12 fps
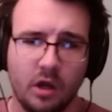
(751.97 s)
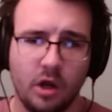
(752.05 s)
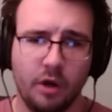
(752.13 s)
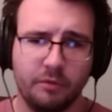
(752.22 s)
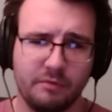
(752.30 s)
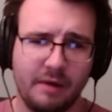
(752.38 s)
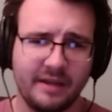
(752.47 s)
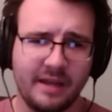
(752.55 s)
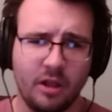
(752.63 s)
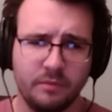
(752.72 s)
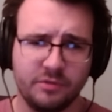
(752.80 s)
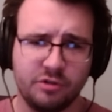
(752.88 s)
Oh, the right
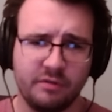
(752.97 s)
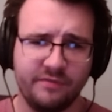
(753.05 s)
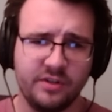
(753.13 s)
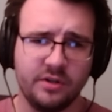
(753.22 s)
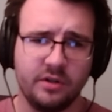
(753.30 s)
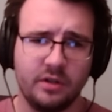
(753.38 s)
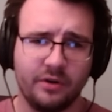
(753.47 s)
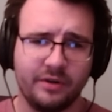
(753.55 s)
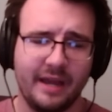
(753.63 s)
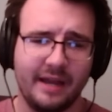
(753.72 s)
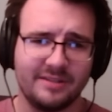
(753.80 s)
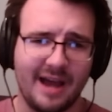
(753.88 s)
column's trivial.
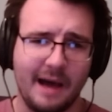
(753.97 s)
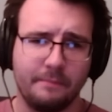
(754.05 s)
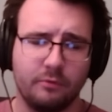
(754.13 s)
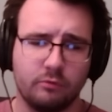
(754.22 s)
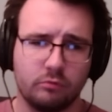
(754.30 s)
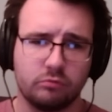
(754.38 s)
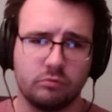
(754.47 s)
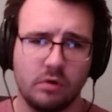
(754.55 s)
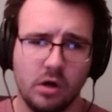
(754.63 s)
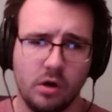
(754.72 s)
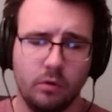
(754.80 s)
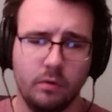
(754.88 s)
Okay, top
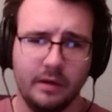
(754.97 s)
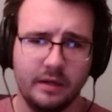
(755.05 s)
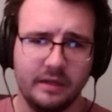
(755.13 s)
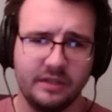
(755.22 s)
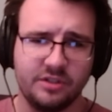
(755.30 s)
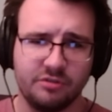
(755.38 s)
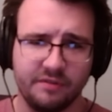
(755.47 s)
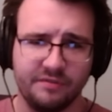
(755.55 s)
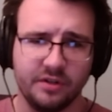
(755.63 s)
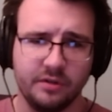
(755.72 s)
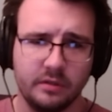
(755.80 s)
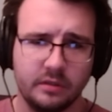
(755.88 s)
row is
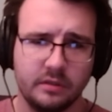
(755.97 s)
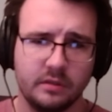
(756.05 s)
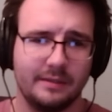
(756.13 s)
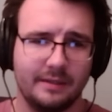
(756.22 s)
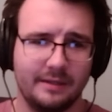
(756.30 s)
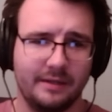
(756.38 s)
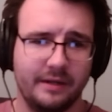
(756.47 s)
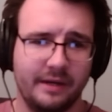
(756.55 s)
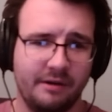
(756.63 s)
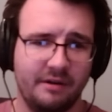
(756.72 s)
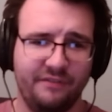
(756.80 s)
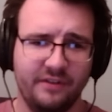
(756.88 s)
trivial.
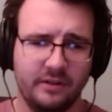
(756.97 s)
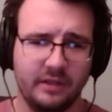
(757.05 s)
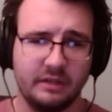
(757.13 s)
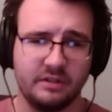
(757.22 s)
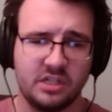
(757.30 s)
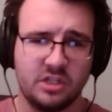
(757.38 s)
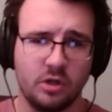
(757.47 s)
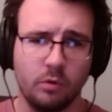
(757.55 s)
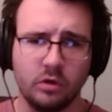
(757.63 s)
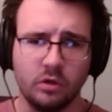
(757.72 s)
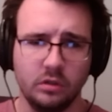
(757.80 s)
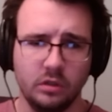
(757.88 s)
Now I feel
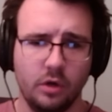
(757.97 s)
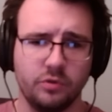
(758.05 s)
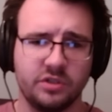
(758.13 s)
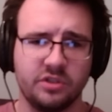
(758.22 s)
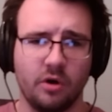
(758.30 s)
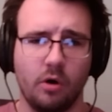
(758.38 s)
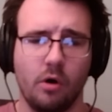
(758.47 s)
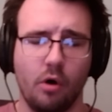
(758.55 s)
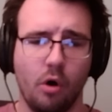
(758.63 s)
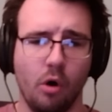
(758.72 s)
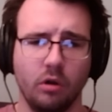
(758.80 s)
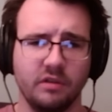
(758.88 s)
so close to
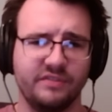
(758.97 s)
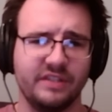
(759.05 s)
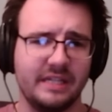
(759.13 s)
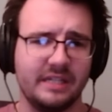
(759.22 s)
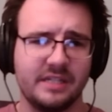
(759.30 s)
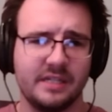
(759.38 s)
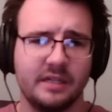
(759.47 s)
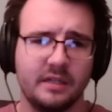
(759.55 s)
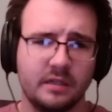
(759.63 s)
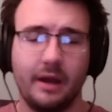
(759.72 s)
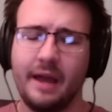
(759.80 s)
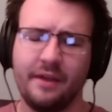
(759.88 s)
all of these.
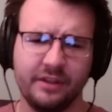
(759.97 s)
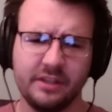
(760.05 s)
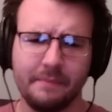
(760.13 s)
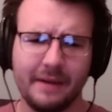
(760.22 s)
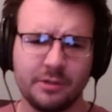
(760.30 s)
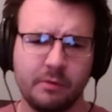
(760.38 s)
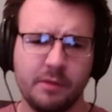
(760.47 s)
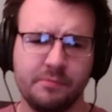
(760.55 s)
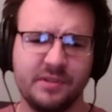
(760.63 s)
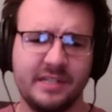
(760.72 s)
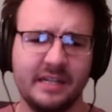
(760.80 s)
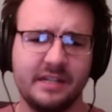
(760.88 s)
And I think the best way to
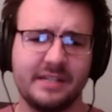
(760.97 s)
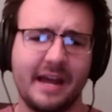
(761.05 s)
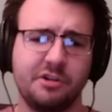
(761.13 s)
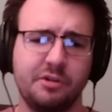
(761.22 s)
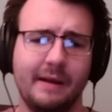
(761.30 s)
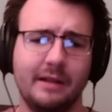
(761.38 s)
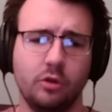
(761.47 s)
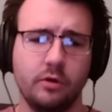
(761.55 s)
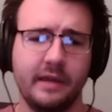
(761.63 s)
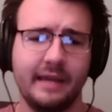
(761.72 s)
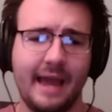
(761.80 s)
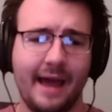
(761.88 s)
proceed is actually by
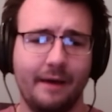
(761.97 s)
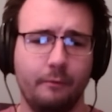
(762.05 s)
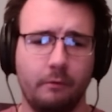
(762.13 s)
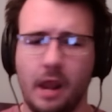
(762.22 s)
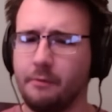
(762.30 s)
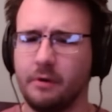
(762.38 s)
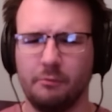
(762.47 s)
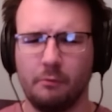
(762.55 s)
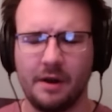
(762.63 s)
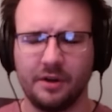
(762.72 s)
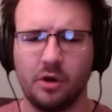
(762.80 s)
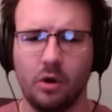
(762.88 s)
looking at what I would
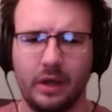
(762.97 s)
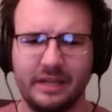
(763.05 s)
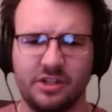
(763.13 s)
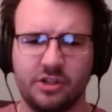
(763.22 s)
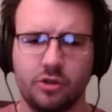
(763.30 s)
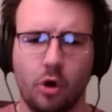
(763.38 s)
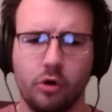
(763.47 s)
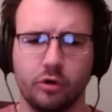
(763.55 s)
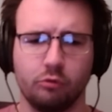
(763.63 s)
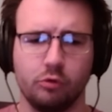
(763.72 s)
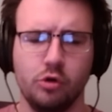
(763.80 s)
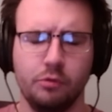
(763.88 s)
want to call a star
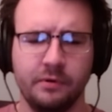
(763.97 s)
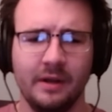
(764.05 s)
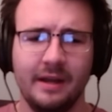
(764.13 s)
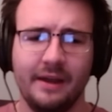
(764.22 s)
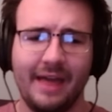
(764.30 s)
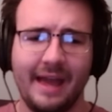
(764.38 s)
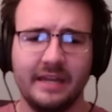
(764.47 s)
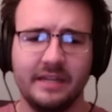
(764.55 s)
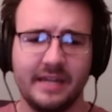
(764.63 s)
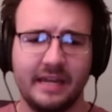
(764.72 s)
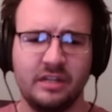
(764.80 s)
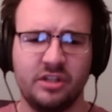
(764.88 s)
group. That
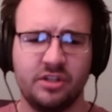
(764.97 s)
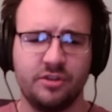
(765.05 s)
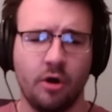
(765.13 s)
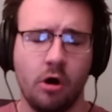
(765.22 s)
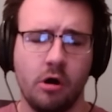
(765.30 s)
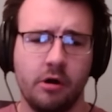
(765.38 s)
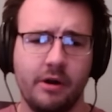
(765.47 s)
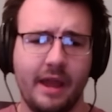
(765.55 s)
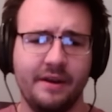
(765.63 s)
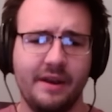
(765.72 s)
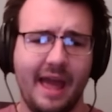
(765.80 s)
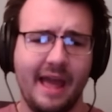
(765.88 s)
is a star
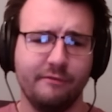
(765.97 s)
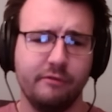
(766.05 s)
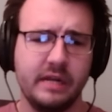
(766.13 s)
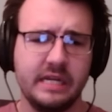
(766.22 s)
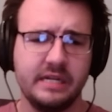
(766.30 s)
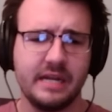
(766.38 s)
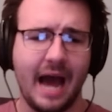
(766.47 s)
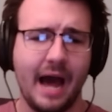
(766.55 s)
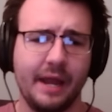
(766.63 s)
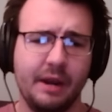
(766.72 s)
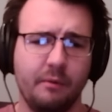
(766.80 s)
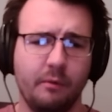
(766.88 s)
and every
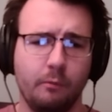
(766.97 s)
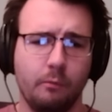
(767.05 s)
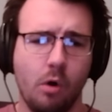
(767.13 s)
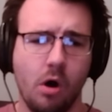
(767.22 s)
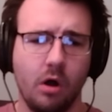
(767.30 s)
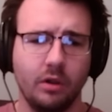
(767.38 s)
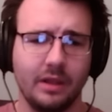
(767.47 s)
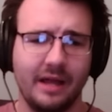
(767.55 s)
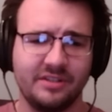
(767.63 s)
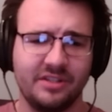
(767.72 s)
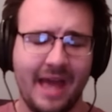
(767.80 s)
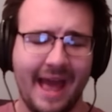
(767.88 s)
non-wall
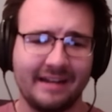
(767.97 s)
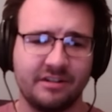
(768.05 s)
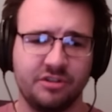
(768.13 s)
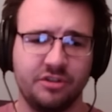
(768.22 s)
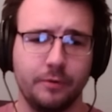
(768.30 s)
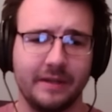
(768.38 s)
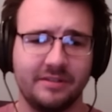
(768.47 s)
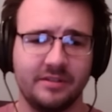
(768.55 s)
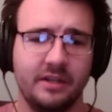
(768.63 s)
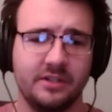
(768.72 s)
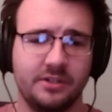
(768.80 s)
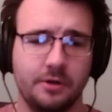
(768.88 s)
attached to it.
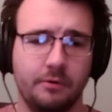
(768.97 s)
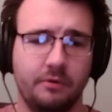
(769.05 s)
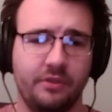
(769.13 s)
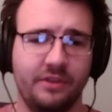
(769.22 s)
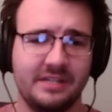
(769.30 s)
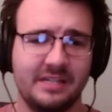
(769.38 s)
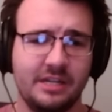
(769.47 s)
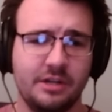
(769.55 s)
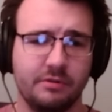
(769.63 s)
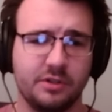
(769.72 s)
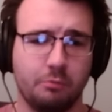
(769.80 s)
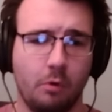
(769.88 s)
So this
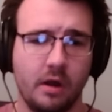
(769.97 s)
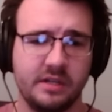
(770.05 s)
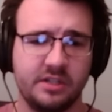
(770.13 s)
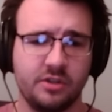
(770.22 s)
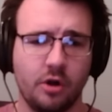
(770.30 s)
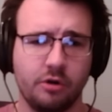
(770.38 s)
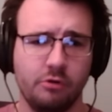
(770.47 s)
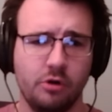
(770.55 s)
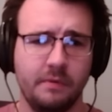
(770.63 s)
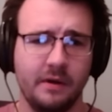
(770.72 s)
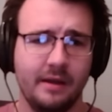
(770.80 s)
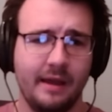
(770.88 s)
here is one star
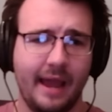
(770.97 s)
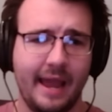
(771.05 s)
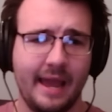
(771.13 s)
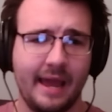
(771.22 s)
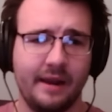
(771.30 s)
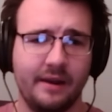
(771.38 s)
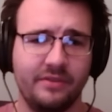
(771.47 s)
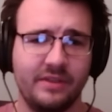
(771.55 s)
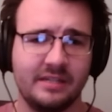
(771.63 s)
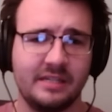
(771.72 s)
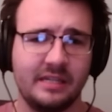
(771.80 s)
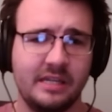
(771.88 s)
group, and
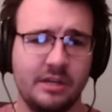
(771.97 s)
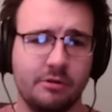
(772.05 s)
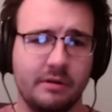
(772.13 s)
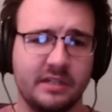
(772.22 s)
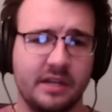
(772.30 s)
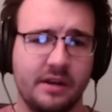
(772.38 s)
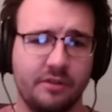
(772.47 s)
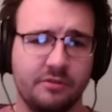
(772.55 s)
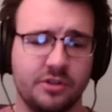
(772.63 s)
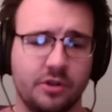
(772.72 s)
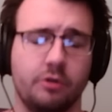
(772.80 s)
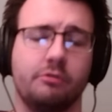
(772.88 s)
this here is another
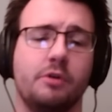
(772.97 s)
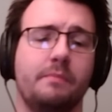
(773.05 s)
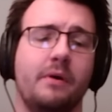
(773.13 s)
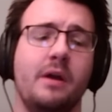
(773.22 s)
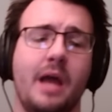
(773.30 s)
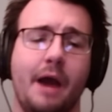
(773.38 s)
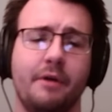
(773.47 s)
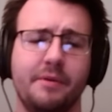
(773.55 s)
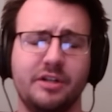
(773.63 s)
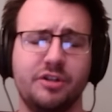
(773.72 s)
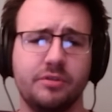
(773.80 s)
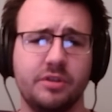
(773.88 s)
star group. I want to
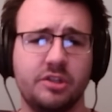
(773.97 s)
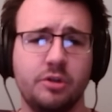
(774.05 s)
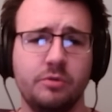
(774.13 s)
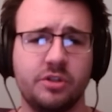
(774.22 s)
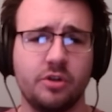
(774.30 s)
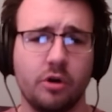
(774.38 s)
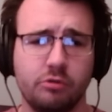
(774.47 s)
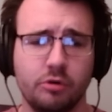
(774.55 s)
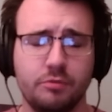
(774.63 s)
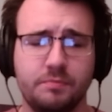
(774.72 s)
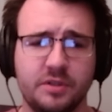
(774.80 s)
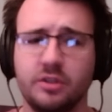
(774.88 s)
make sure the 2 star
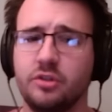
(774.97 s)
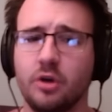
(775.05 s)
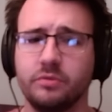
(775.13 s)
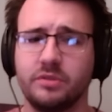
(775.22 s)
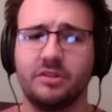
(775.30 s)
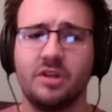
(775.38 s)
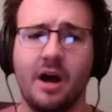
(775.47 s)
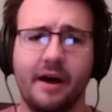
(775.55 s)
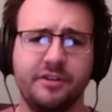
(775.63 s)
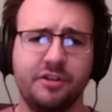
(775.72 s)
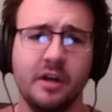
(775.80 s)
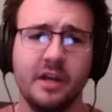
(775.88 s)
groups don't
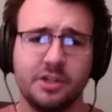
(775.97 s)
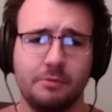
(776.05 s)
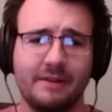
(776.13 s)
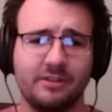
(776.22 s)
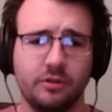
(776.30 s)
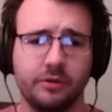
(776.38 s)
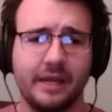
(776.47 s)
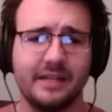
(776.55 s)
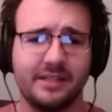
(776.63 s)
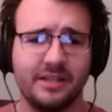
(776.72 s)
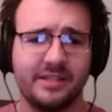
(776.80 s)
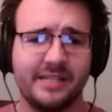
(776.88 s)
touch, so we'll have to look
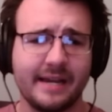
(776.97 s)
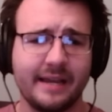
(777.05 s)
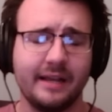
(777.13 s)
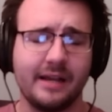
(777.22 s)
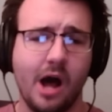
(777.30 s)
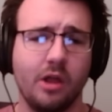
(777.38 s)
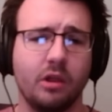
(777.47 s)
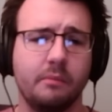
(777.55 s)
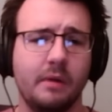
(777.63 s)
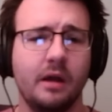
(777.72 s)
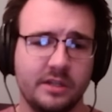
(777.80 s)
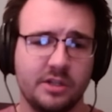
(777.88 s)
at the second column.